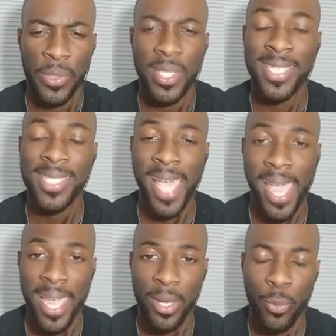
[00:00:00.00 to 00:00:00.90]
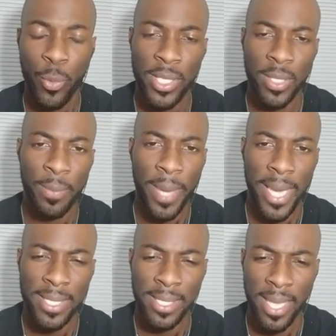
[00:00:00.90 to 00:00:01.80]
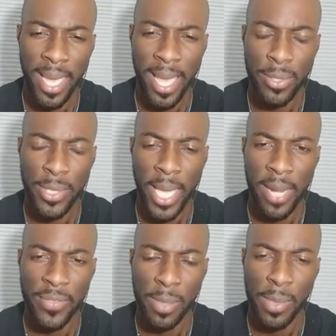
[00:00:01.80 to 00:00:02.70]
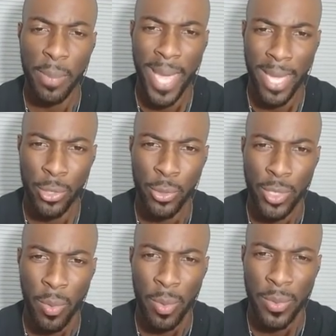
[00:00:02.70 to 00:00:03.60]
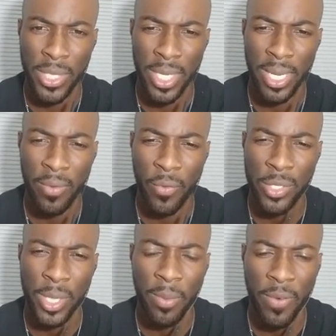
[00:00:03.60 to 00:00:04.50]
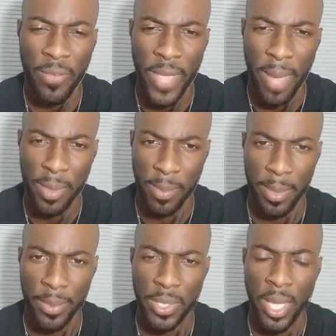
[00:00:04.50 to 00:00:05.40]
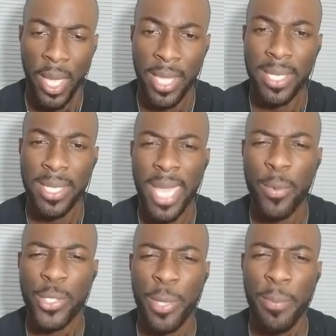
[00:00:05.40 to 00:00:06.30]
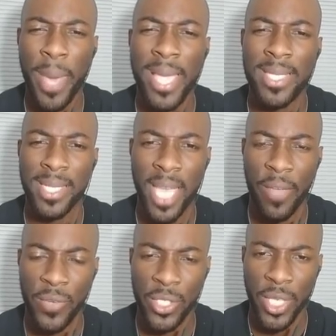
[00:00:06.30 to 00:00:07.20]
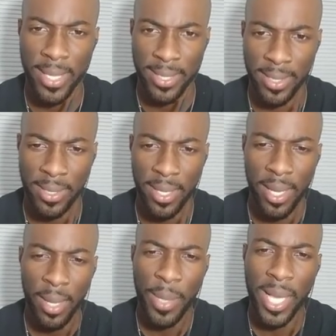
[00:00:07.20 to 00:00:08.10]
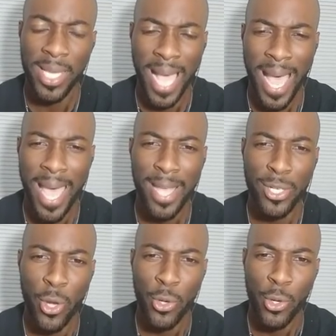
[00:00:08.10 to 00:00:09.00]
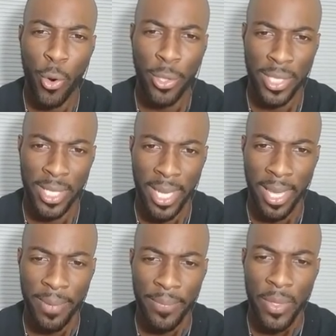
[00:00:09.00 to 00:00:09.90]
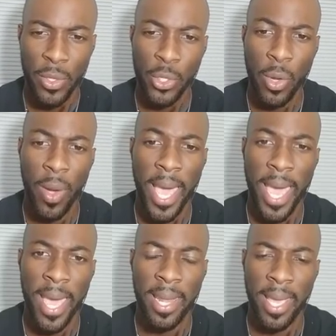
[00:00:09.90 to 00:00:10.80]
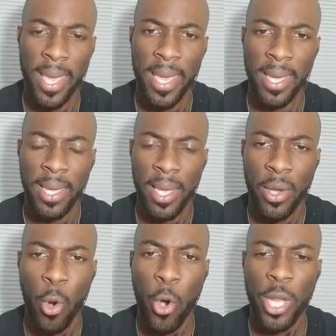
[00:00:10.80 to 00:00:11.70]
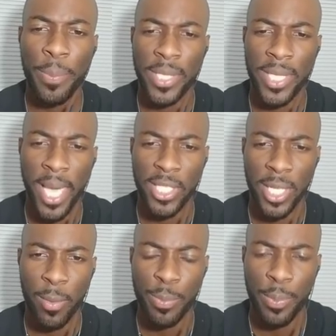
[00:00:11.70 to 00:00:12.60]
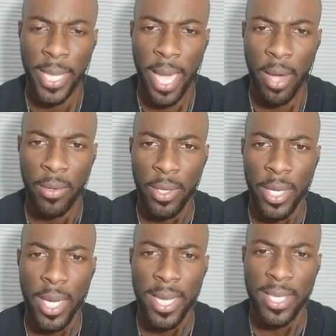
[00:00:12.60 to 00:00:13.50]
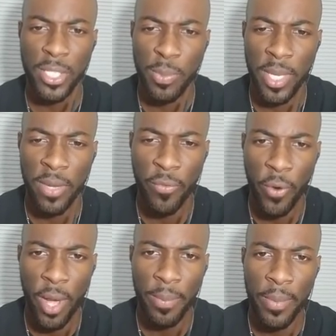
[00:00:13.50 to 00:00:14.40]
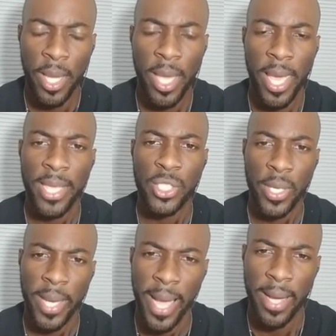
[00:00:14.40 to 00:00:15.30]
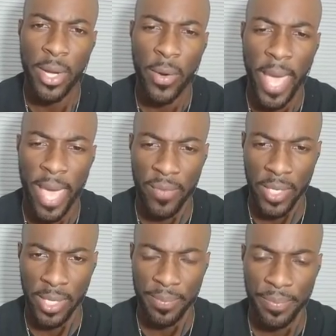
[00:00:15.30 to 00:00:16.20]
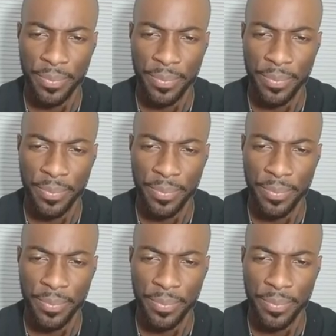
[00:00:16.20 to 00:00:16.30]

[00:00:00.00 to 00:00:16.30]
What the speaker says: Today was an amazing day outside of some of the bad news that we received for some of our family members. Today was an amazing day for justice because I had to go to court today. You know, I had a order of protection that was put out against me from a Chicago advocate.